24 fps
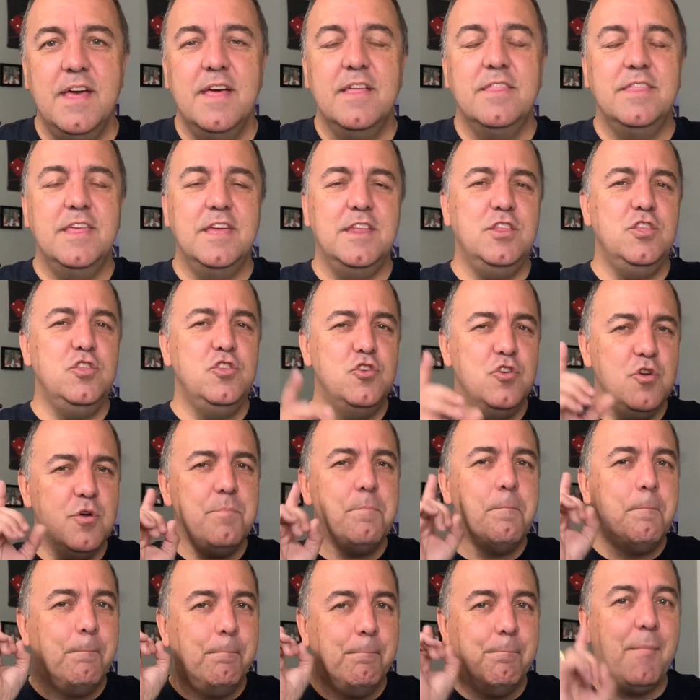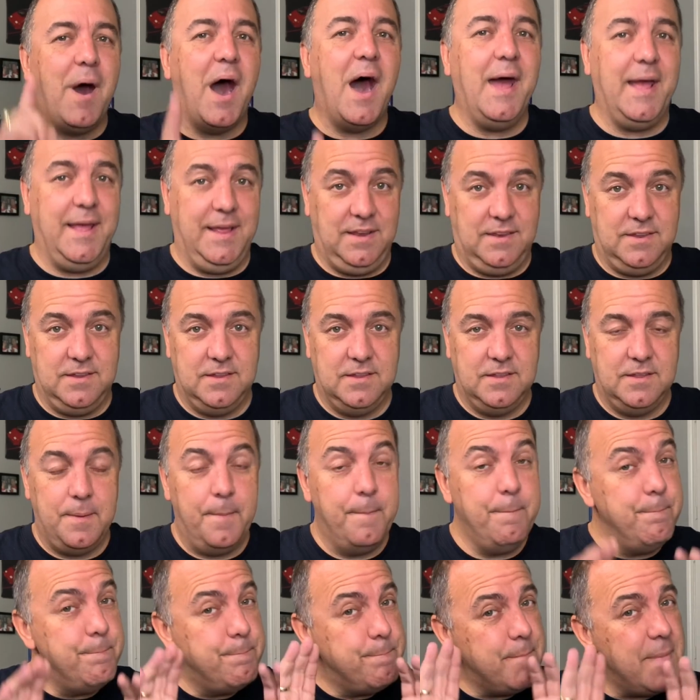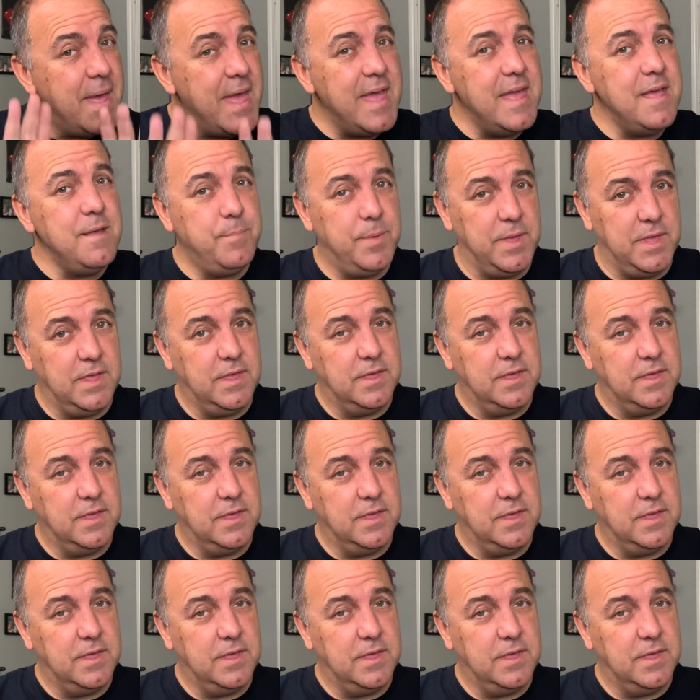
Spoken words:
then you maybe